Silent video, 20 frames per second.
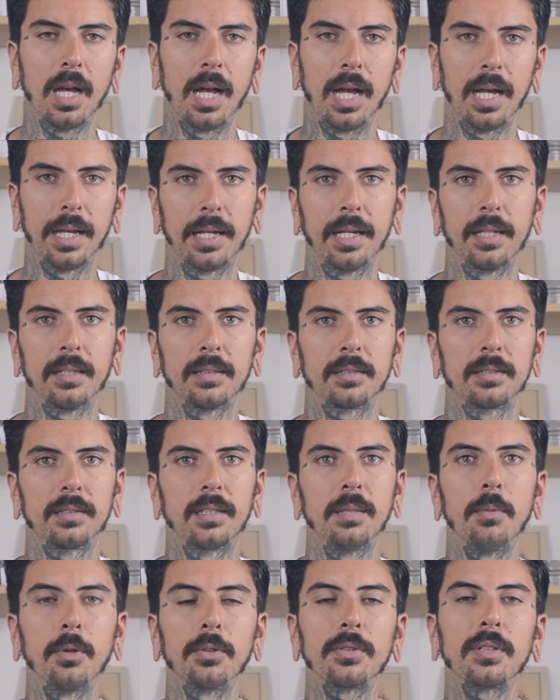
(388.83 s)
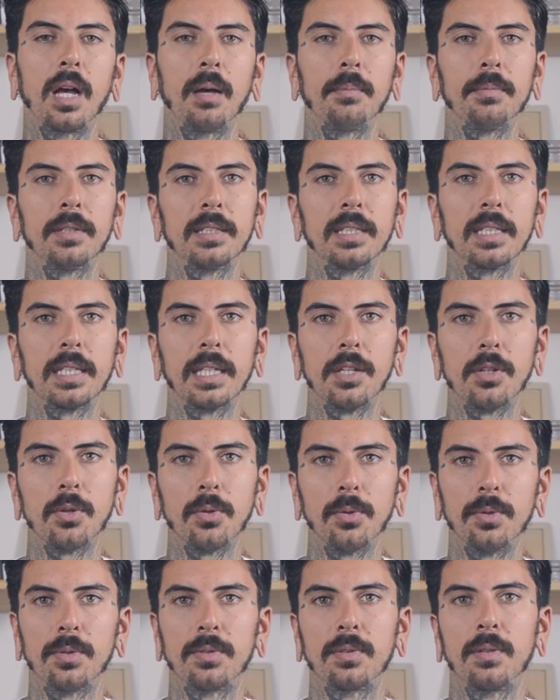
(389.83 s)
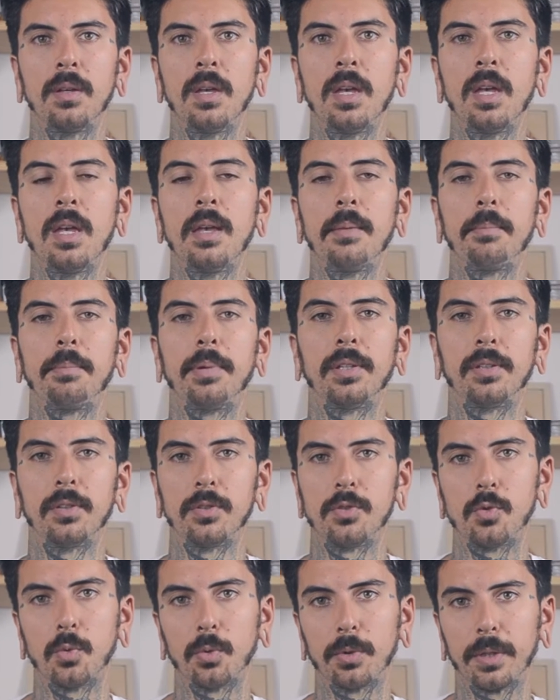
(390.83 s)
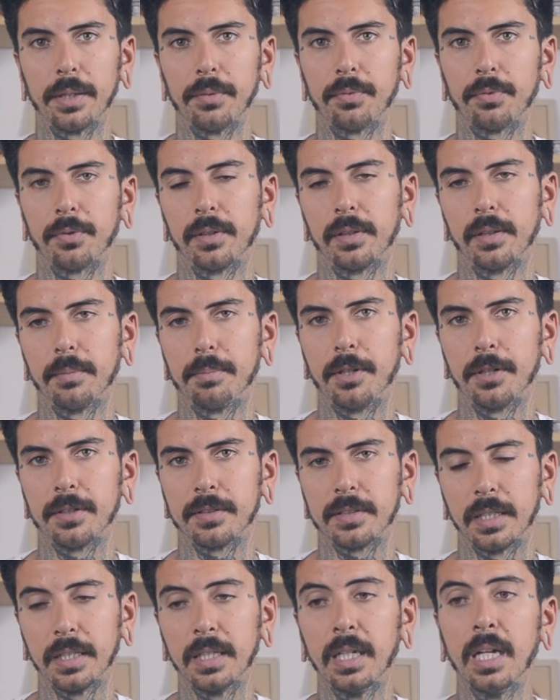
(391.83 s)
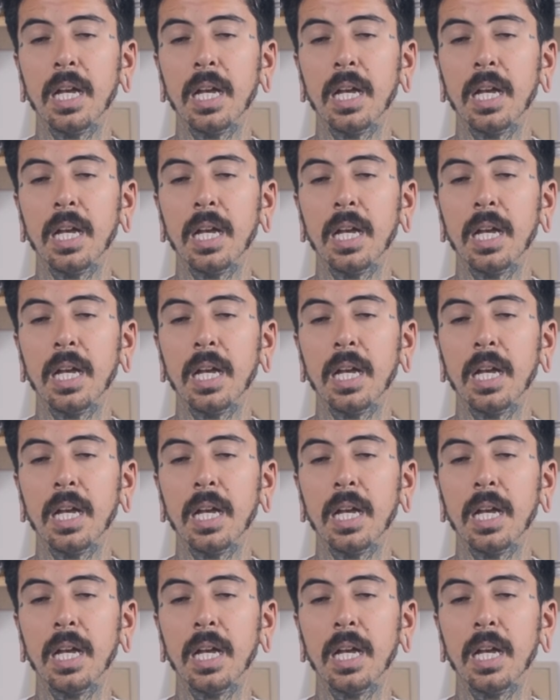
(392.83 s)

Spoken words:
I guess, the most commonly used piece of jewelry for the piercing.